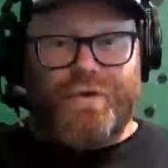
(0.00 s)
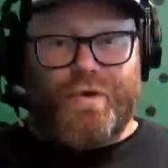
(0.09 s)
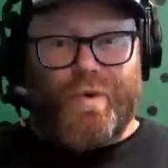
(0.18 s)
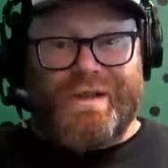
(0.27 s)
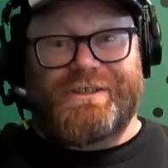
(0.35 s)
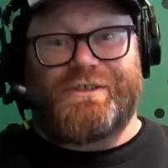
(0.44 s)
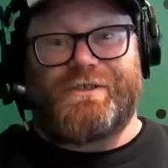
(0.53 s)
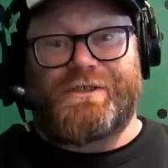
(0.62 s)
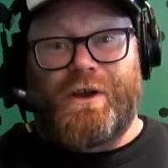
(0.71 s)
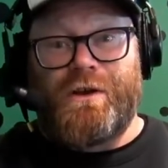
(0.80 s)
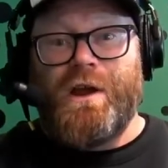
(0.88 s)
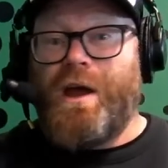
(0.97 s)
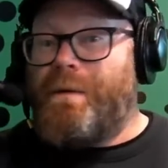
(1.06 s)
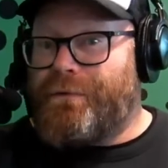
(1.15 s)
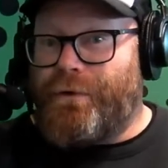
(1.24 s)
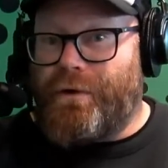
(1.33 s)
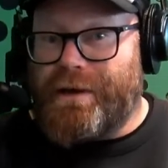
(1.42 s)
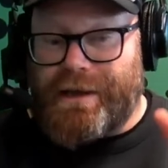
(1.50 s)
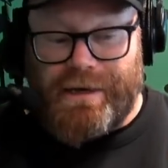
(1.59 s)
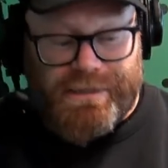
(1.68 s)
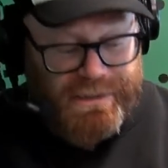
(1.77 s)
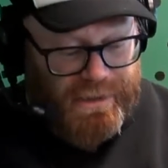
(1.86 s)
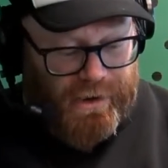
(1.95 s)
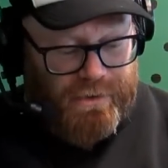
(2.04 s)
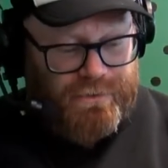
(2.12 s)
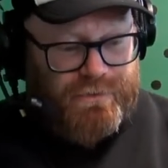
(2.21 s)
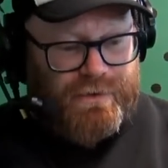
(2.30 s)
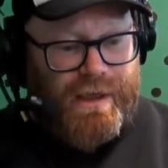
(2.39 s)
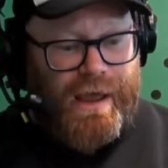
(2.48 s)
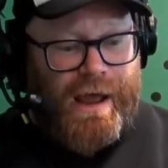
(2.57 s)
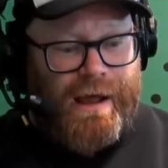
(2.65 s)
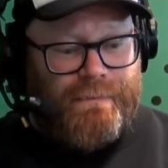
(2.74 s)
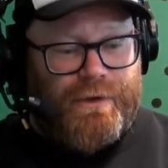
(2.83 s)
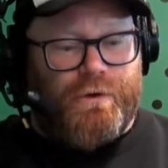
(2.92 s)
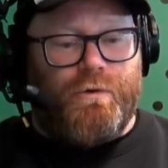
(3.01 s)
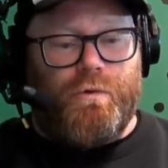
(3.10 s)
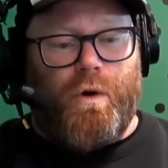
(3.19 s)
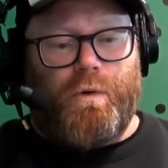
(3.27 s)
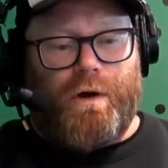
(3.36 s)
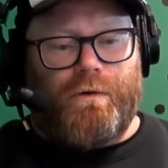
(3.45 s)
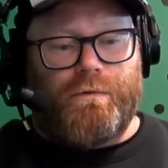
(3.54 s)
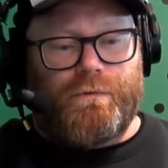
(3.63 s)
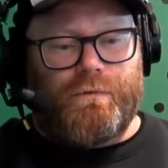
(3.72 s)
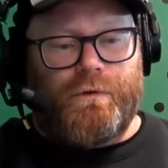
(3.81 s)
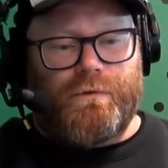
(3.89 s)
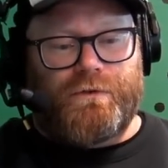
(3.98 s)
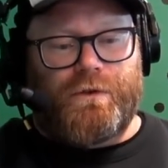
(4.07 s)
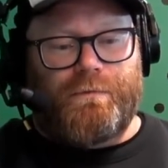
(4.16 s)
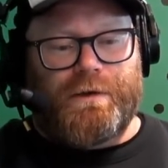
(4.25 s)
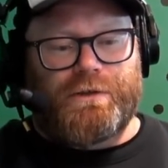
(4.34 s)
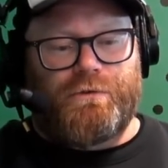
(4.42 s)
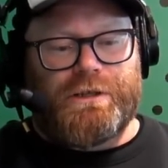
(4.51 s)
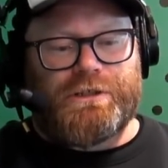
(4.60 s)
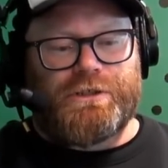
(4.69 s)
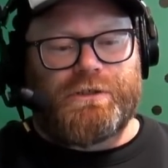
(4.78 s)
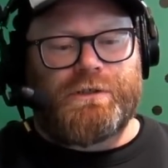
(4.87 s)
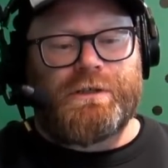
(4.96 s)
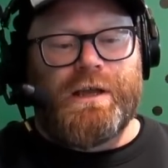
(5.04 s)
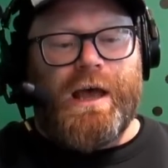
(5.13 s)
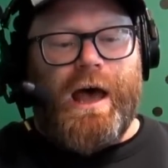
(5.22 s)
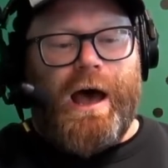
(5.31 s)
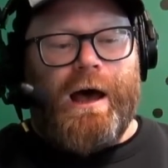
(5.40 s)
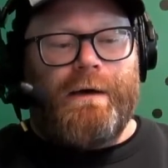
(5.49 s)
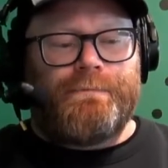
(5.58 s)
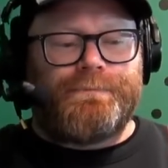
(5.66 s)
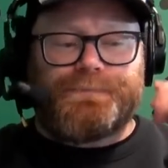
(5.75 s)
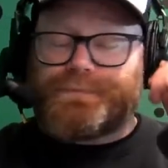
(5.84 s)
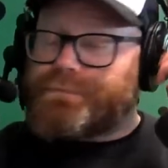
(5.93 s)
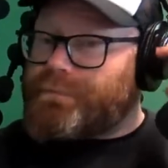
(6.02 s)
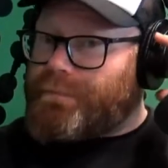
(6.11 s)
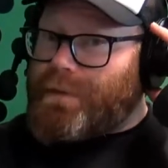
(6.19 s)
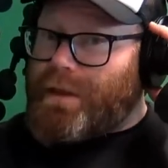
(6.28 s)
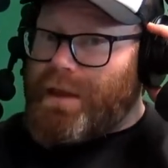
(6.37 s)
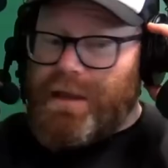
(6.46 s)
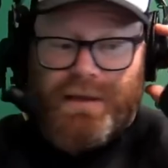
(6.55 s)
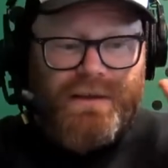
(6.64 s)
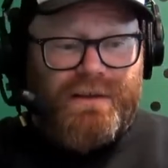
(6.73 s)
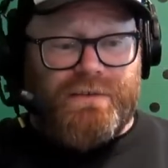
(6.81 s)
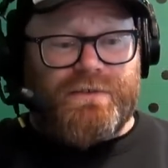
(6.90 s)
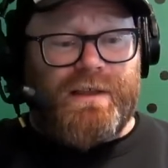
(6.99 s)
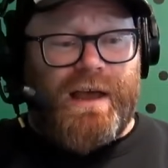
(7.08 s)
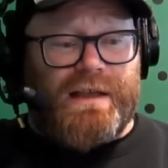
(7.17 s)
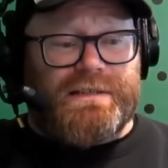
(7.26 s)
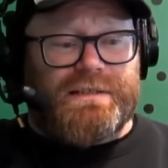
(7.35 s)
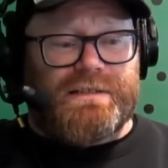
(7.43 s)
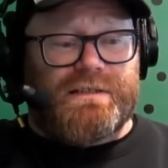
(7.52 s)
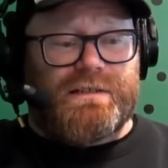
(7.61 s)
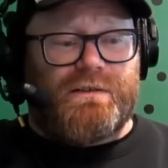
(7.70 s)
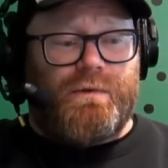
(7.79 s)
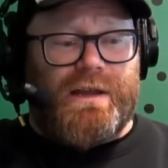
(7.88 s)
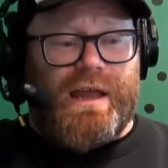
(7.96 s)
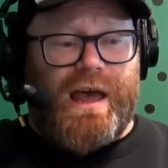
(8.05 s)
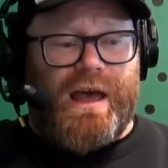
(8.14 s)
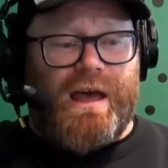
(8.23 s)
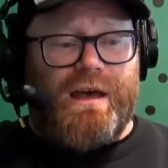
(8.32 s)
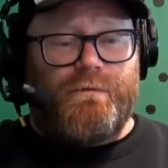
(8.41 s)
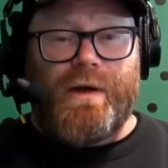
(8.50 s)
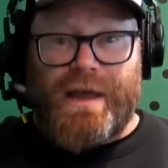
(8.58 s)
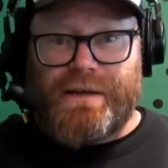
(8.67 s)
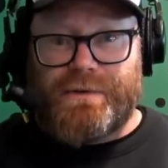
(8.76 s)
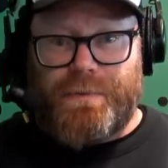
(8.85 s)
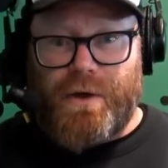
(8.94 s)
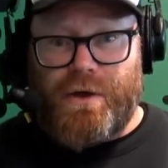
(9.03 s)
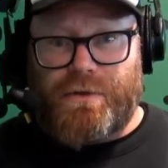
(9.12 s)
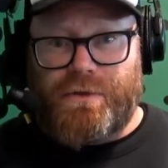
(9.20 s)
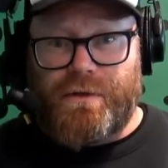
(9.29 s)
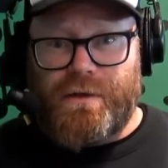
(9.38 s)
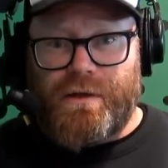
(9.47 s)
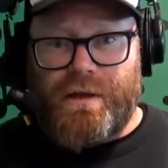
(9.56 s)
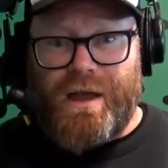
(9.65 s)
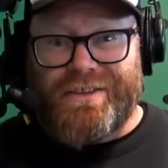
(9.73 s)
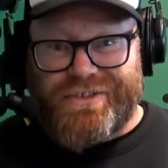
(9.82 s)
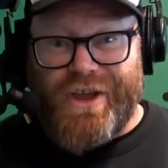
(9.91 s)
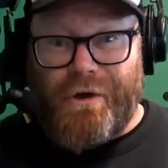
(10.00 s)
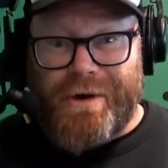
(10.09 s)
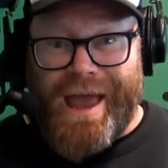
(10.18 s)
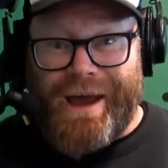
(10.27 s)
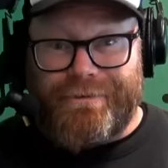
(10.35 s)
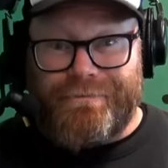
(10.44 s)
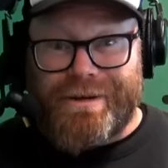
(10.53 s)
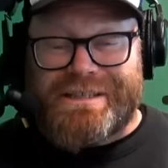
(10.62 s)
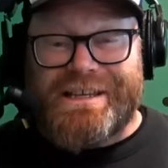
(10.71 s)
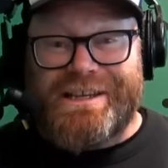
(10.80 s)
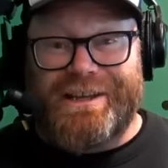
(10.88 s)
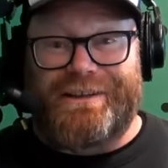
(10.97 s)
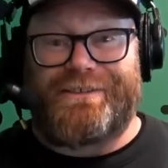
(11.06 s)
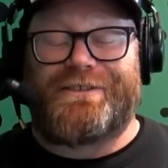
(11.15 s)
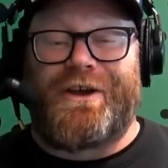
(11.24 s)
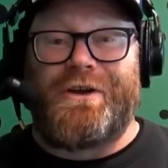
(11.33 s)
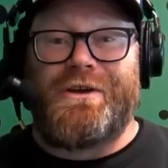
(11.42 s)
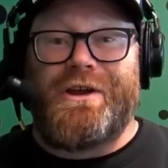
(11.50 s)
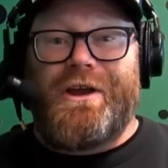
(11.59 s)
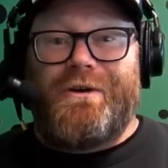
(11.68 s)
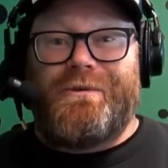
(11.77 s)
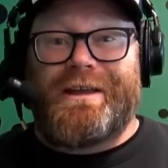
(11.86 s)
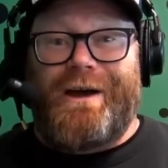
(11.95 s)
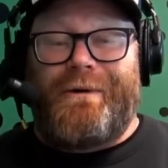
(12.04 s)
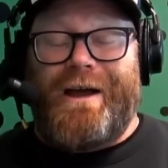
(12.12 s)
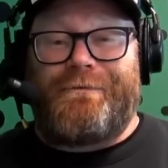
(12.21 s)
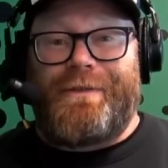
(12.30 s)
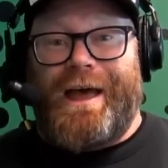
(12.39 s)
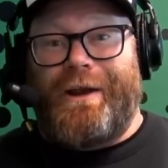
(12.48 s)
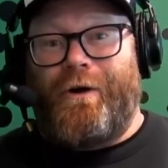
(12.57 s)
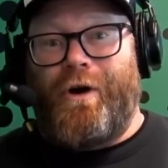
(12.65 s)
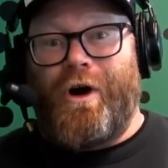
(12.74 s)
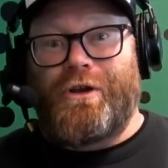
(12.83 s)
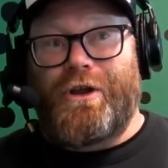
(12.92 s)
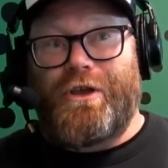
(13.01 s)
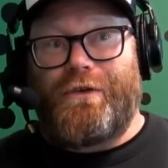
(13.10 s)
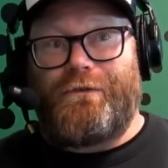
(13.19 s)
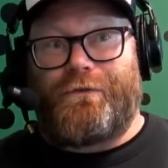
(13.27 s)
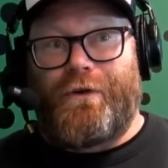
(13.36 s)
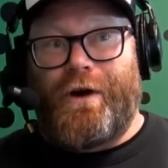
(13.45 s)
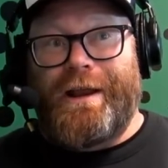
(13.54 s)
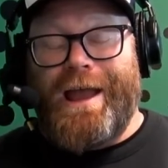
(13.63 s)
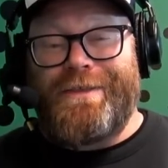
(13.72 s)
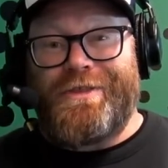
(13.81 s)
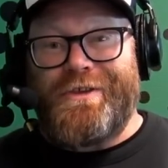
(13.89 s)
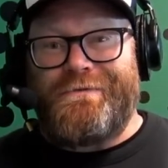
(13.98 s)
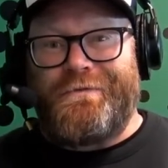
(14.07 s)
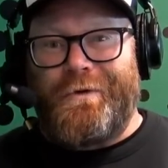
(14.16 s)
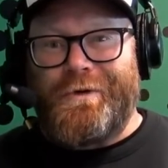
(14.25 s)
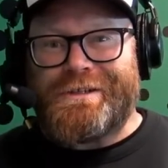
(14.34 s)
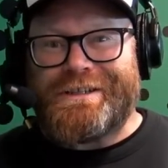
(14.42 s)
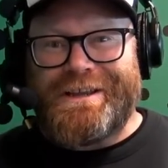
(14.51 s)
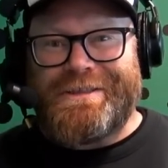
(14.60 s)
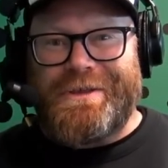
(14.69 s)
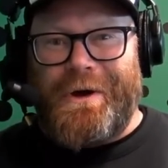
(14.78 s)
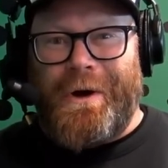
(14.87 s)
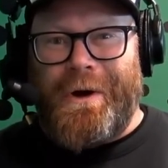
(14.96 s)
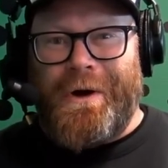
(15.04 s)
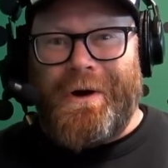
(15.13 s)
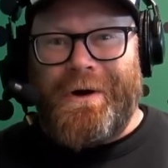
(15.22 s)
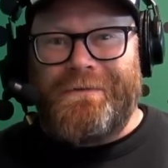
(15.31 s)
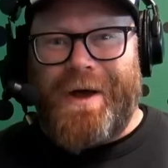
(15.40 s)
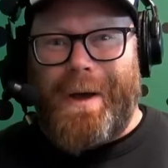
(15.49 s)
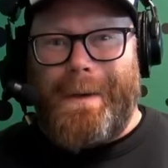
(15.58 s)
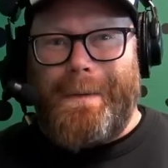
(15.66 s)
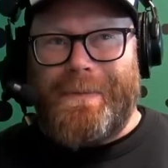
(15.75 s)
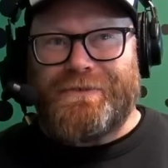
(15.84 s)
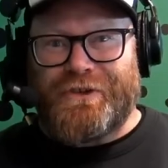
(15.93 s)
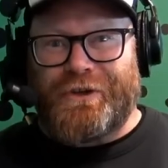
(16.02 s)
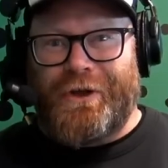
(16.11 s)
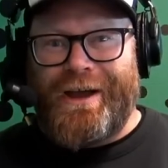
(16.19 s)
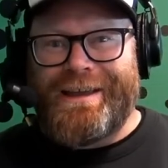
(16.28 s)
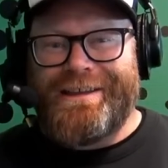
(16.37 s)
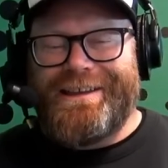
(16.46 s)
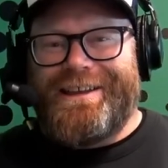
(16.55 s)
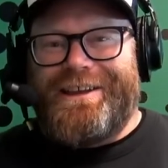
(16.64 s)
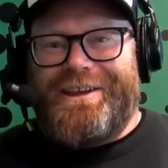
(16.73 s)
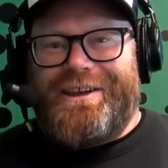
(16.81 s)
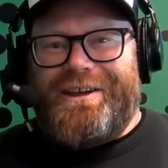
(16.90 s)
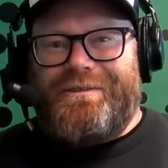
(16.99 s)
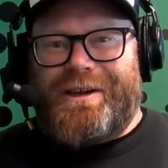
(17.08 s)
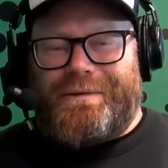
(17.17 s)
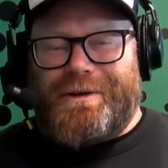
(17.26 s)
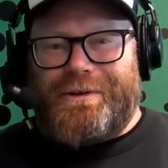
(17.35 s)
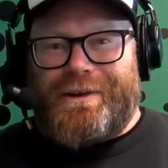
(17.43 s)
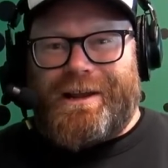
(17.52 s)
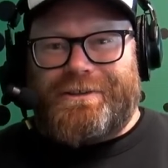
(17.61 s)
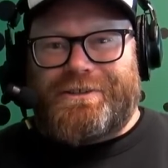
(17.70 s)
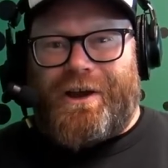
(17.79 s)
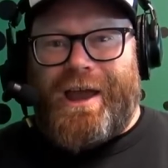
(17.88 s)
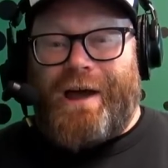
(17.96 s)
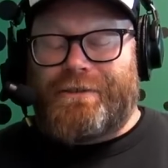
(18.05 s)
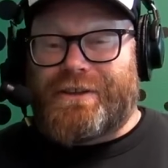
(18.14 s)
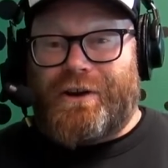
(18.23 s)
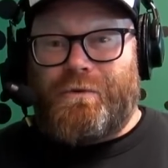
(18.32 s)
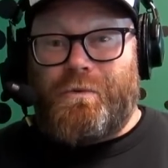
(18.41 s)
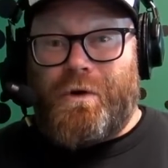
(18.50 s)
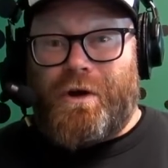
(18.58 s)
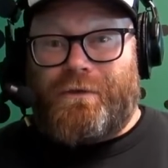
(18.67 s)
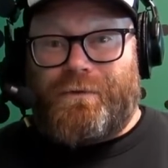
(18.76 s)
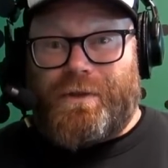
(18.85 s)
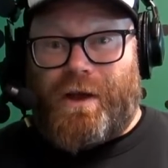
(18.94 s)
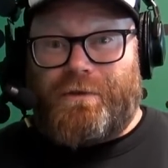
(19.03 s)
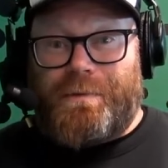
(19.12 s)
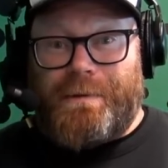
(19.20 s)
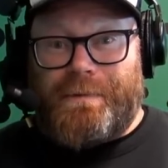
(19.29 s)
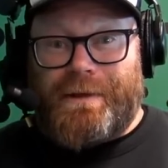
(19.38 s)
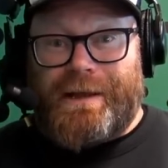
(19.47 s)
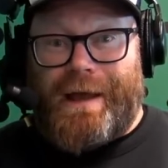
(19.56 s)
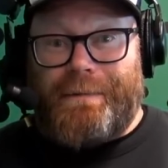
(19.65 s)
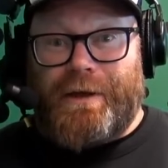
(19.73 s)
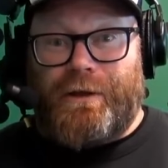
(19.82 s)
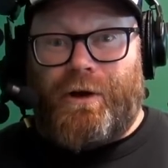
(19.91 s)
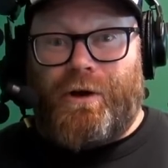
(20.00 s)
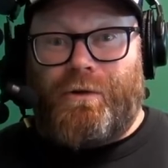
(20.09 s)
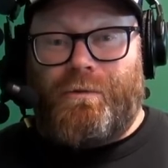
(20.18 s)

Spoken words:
questions. So before I get into those, not so much questions, is that we're heading to Perth. It's sold out. Ridiculous. So we can't wait for that on Friday, the 14th of July. We're going to be doing our show. How it's going to work for those people that are coming along,